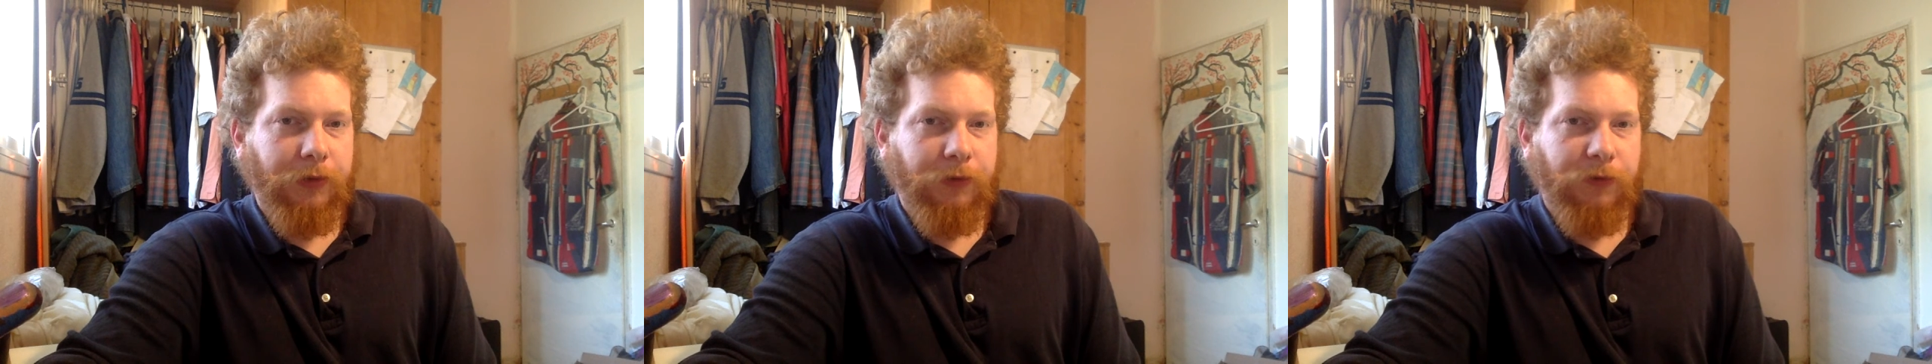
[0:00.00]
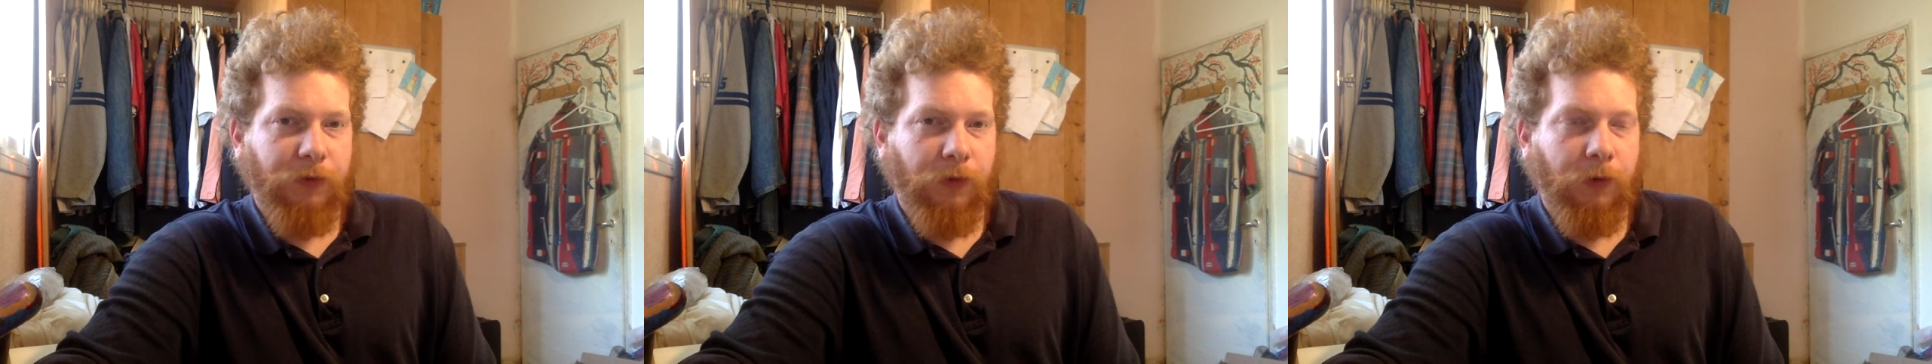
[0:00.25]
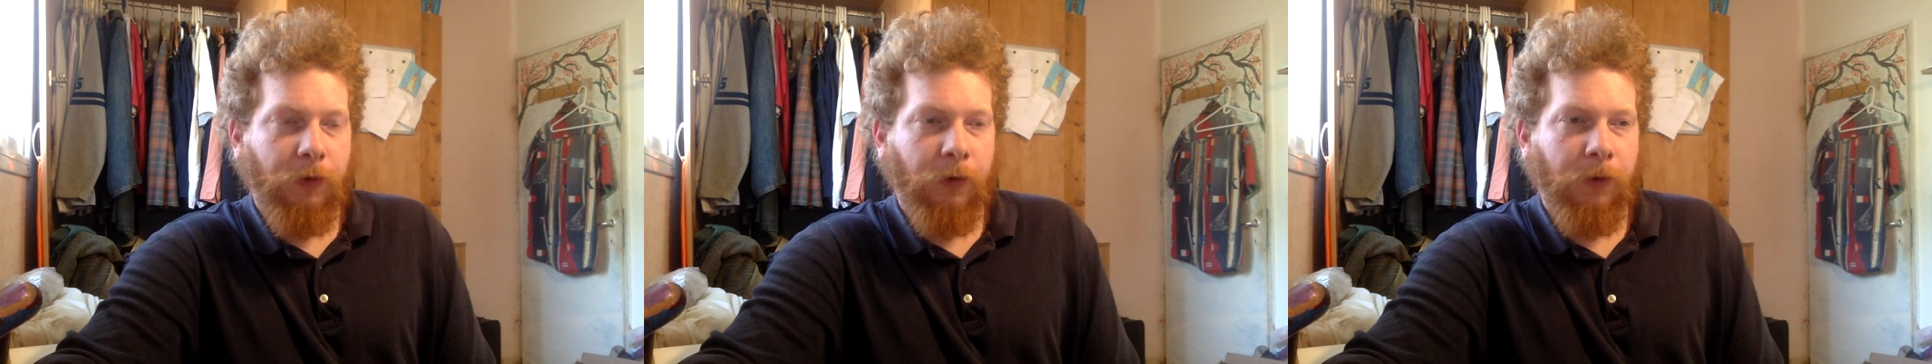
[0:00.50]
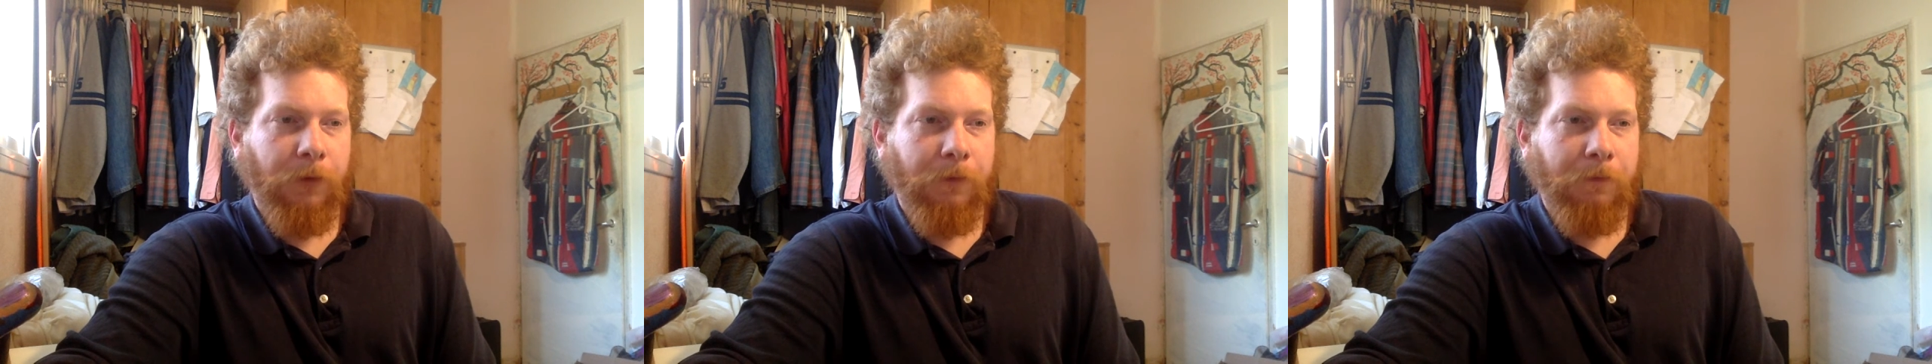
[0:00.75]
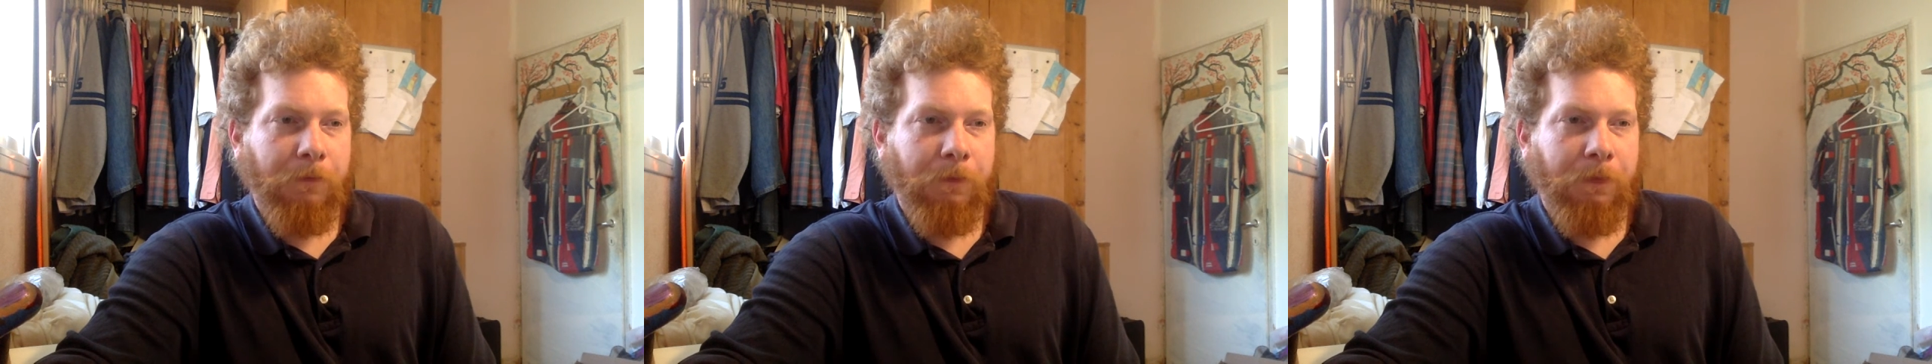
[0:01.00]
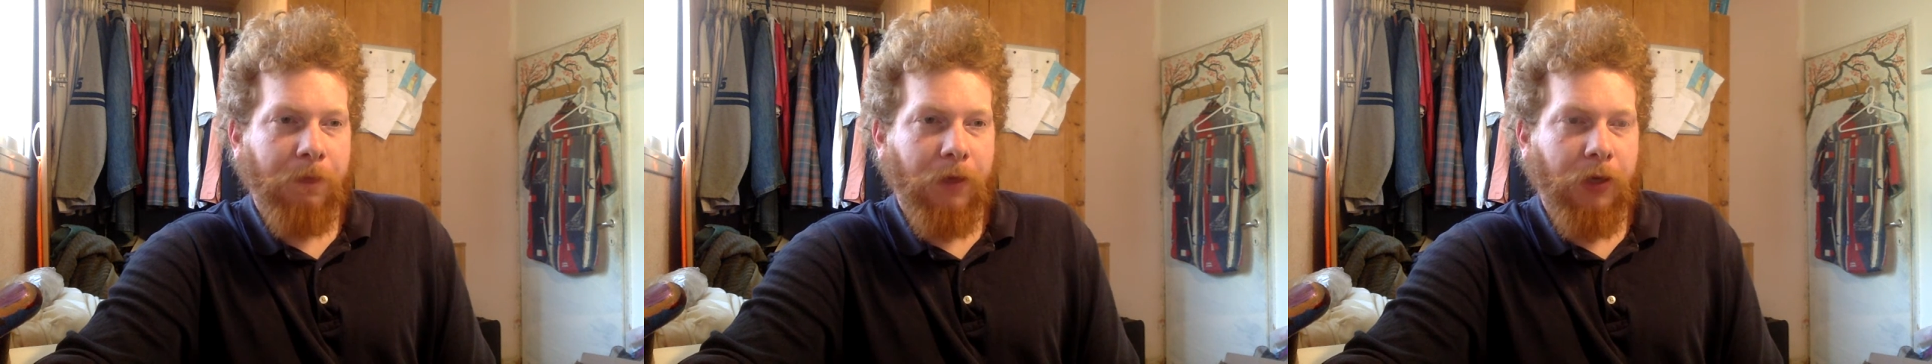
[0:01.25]
for
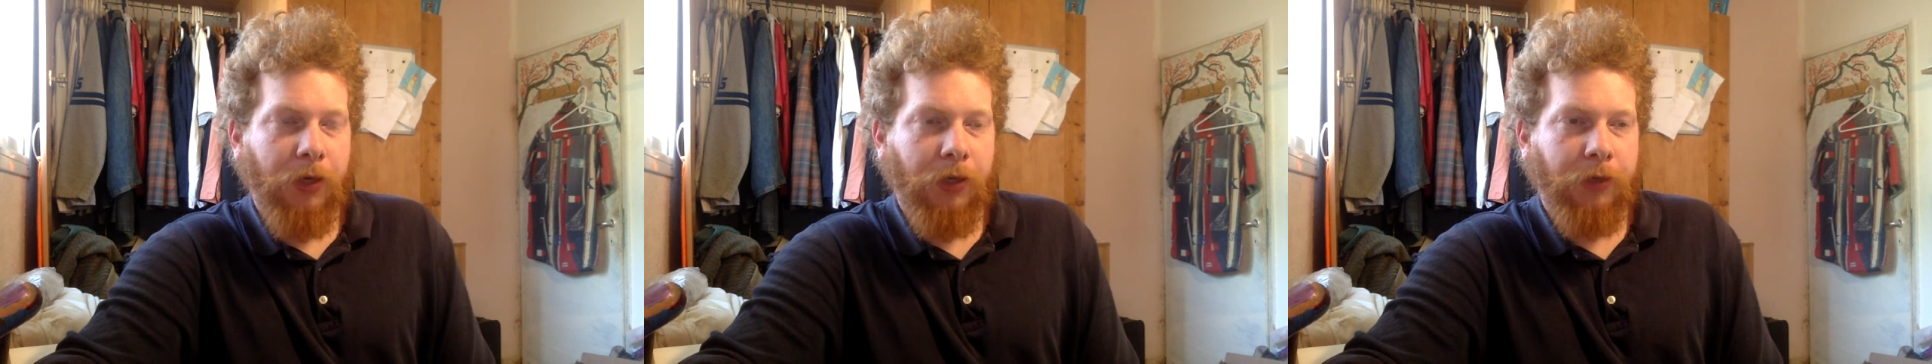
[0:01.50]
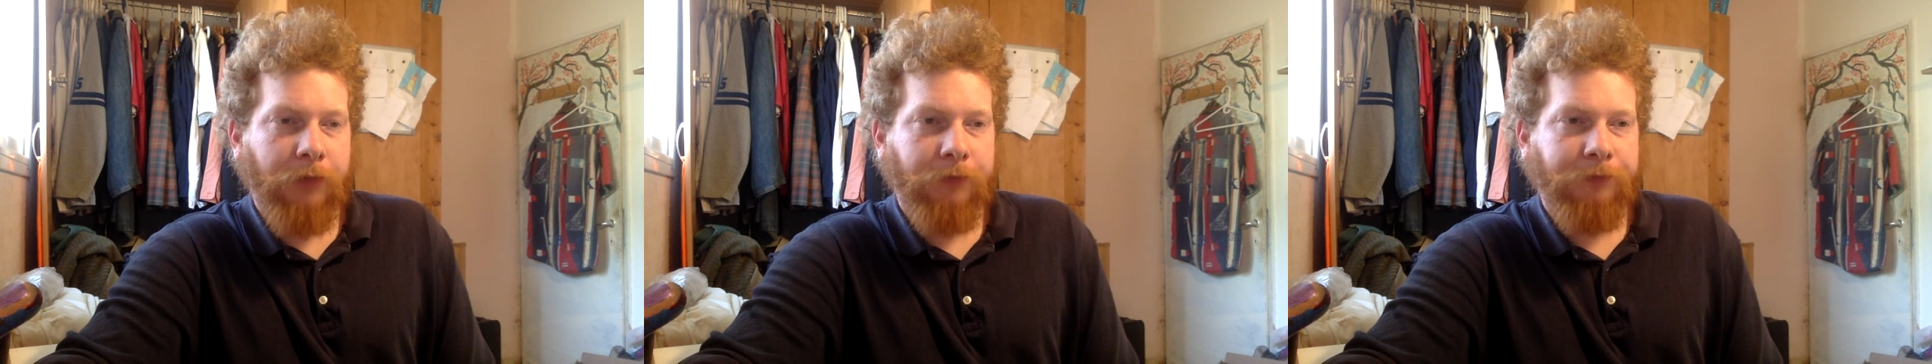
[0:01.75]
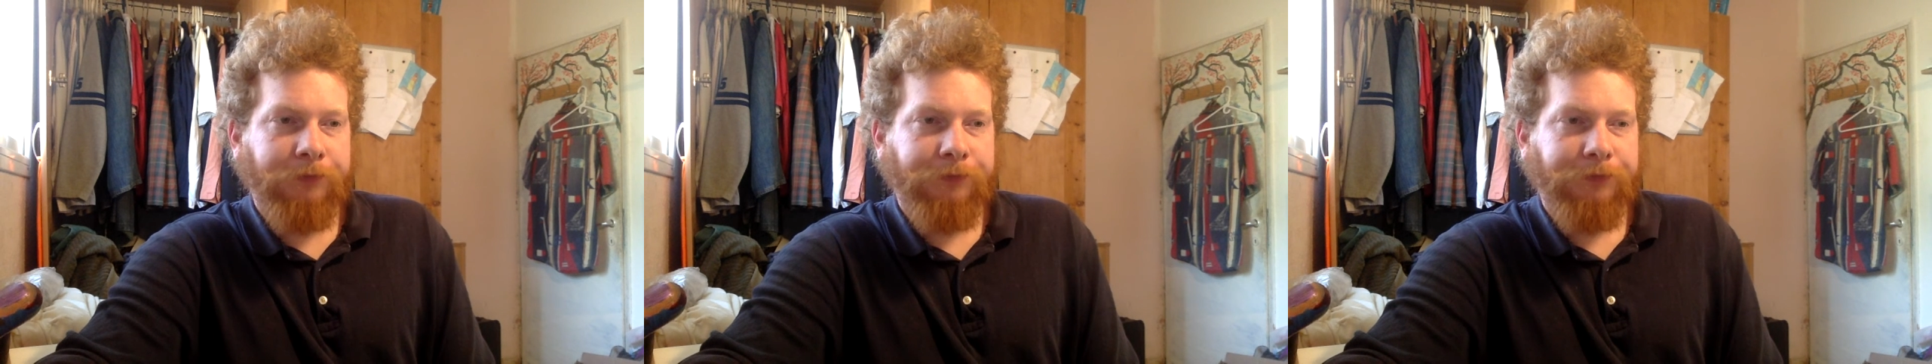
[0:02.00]
um,